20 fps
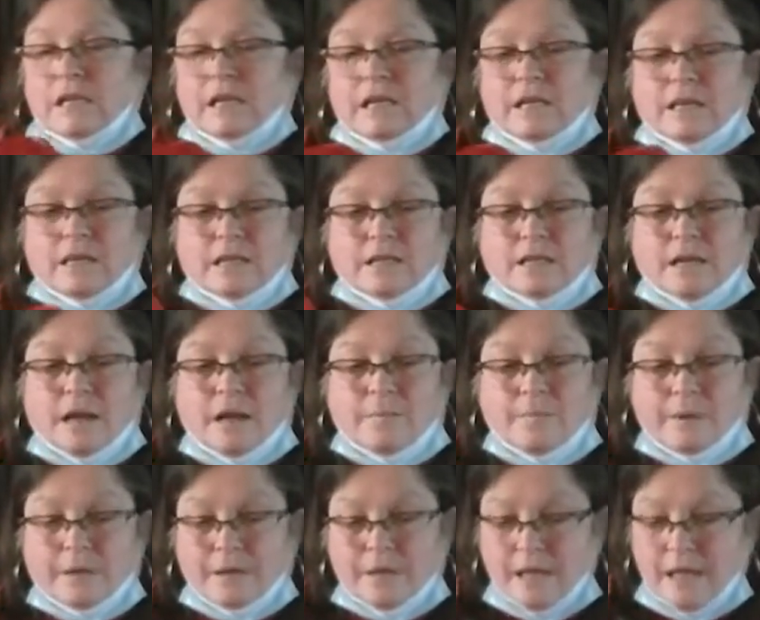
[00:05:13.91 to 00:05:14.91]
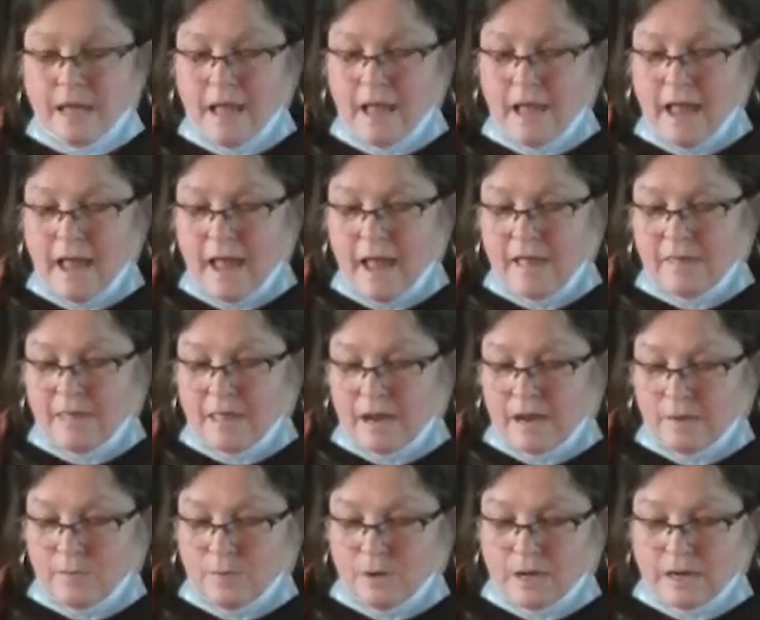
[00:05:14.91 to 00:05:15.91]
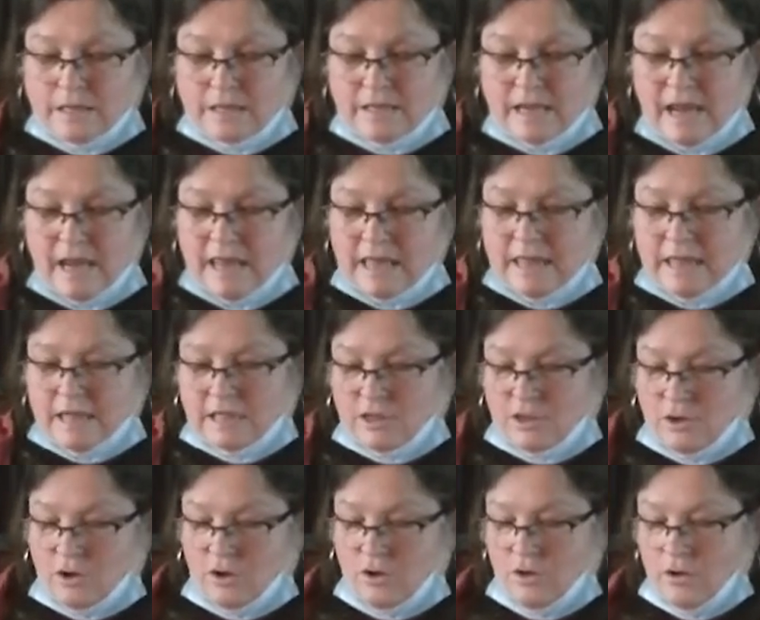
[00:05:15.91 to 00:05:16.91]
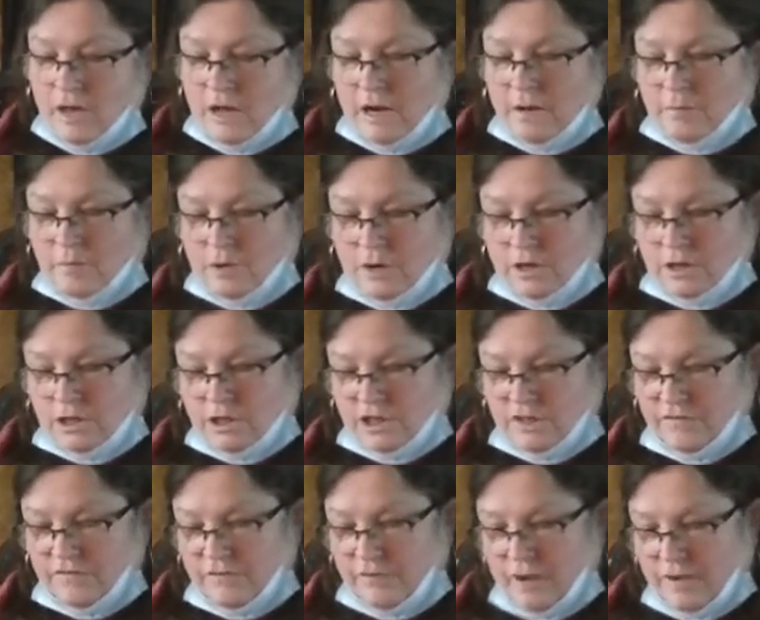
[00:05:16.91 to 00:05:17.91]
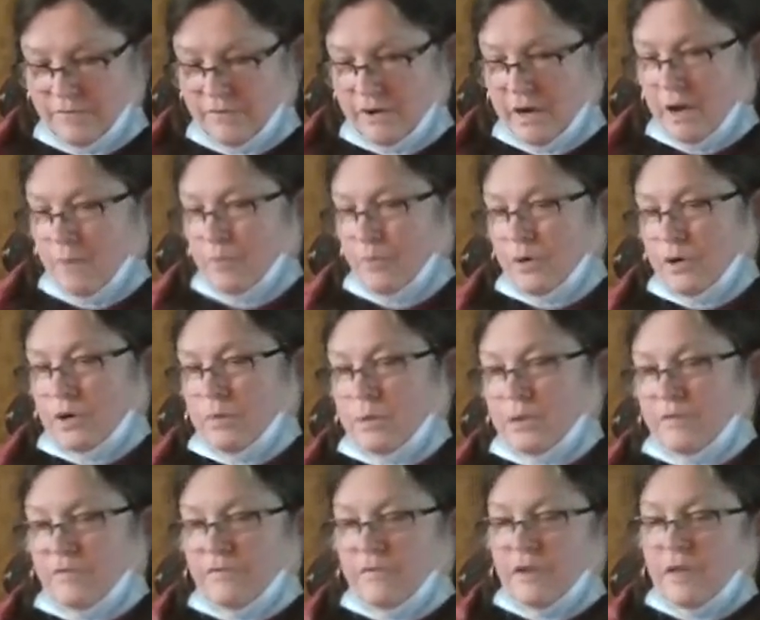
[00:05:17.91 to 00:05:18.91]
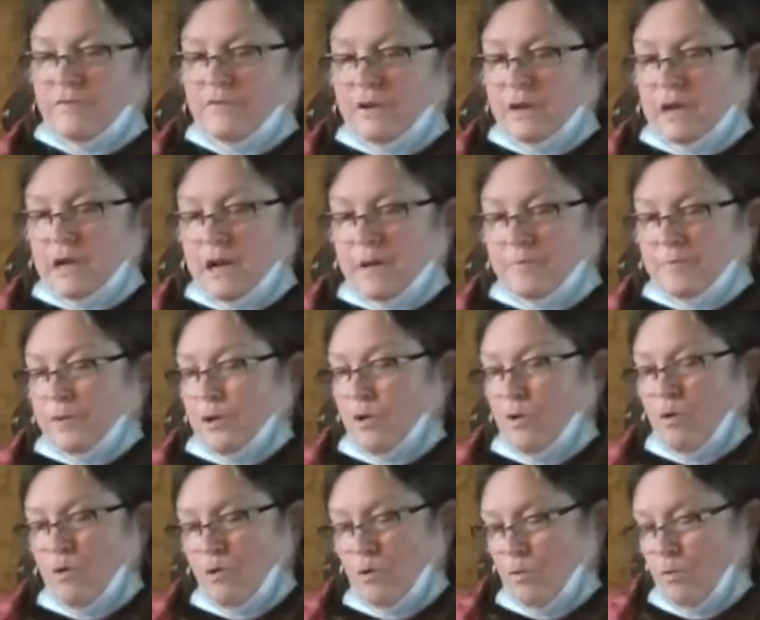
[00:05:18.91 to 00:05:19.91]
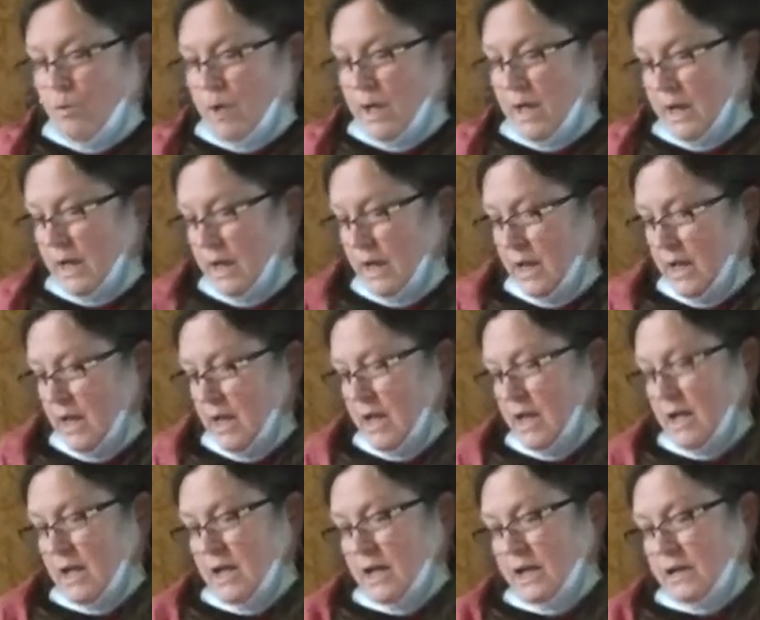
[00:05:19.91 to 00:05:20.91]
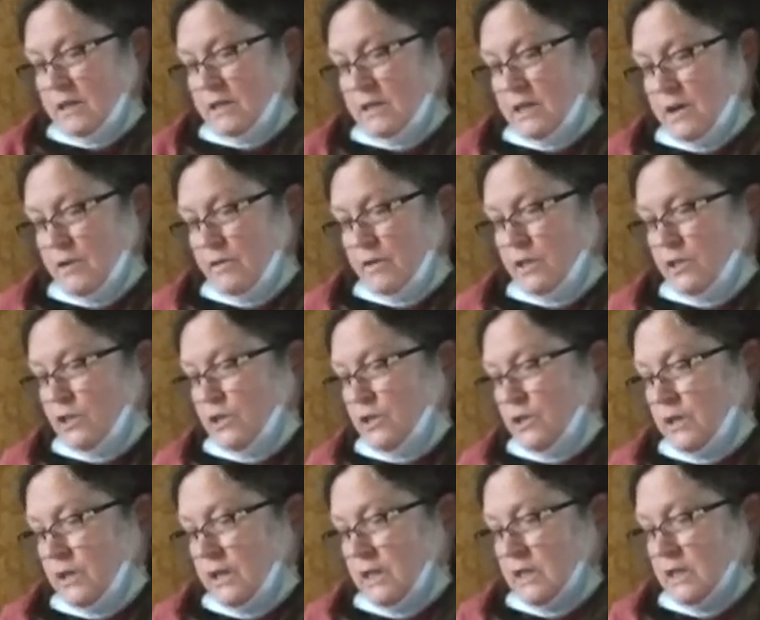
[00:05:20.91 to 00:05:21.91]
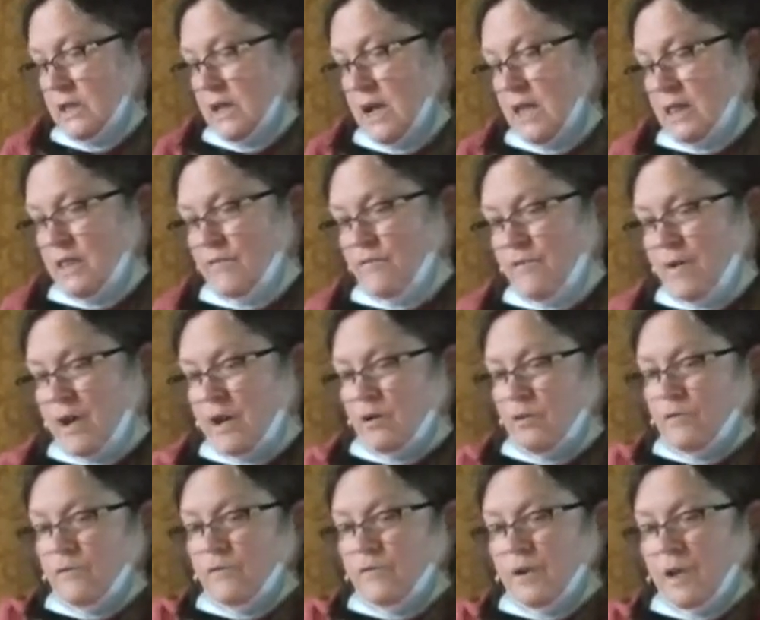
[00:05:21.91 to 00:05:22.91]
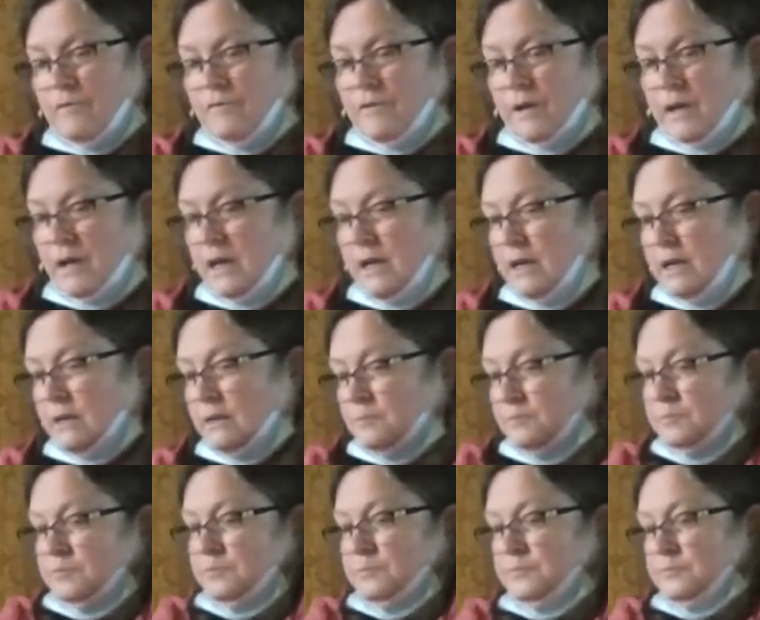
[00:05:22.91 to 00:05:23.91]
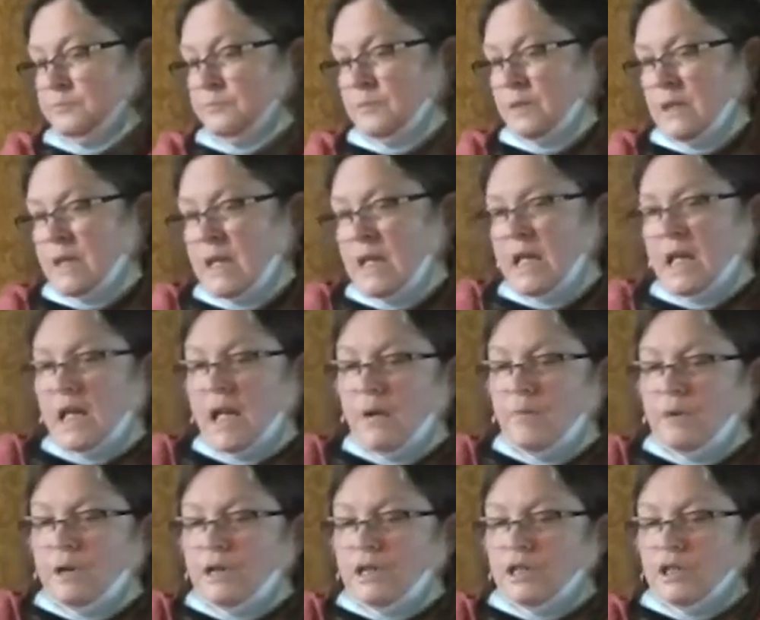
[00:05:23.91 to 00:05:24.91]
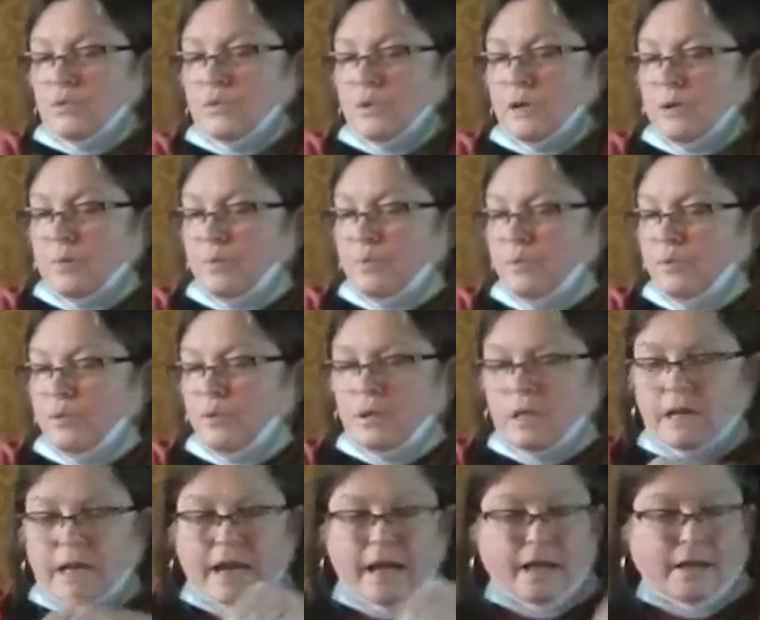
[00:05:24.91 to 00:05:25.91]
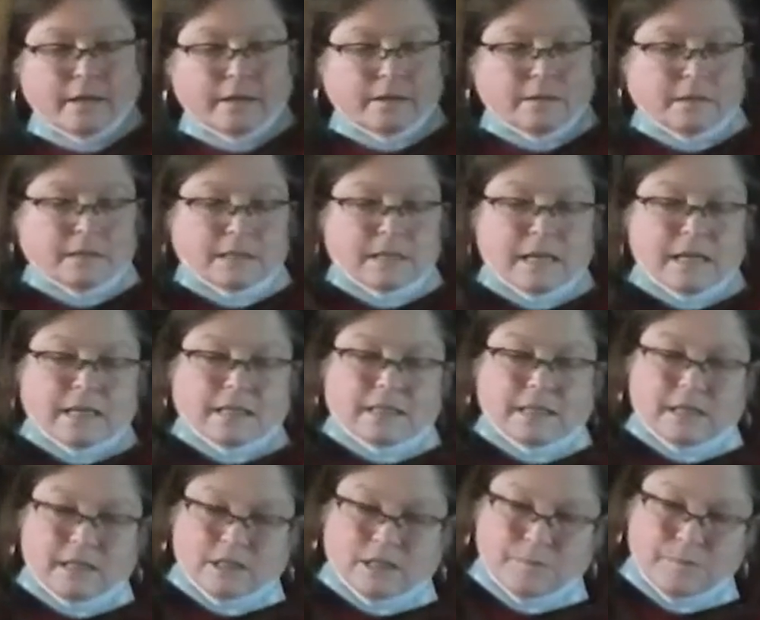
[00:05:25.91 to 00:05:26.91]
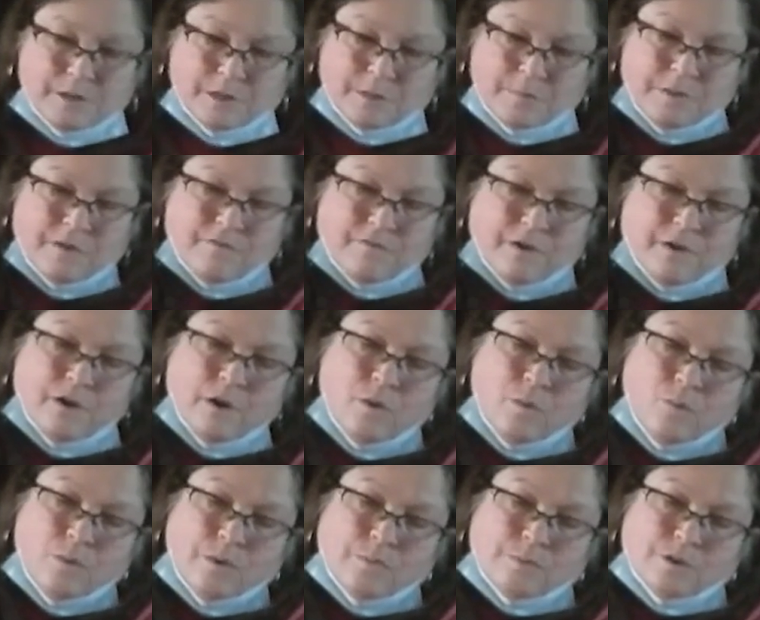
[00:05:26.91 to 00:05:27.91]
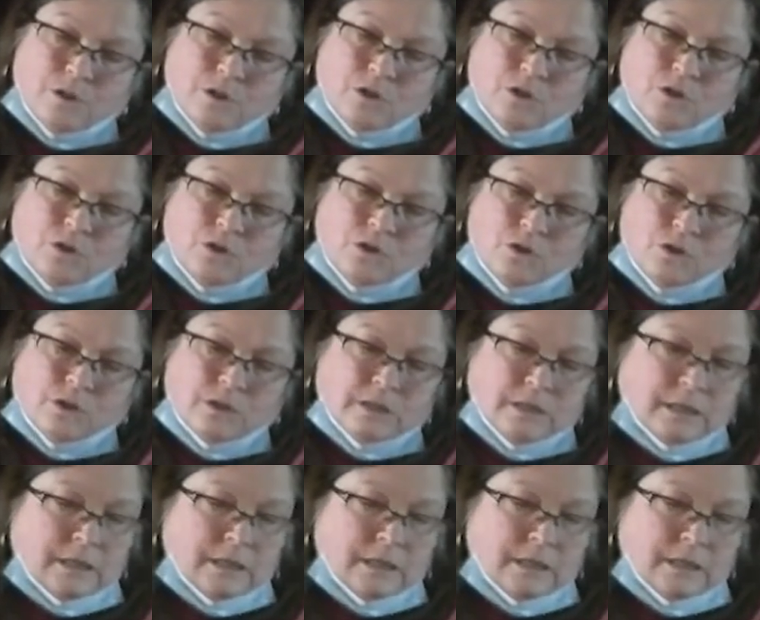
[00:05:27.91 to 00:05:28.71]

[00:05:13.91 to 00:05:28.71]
it in the top. And then I'm going to take this all and I'm going to just fluff it up. We're going to be fluffing it up the whole way. So this certainly is not the final fluffing. And we just want to pull it out because, like I said, it's supposed to be very whimsical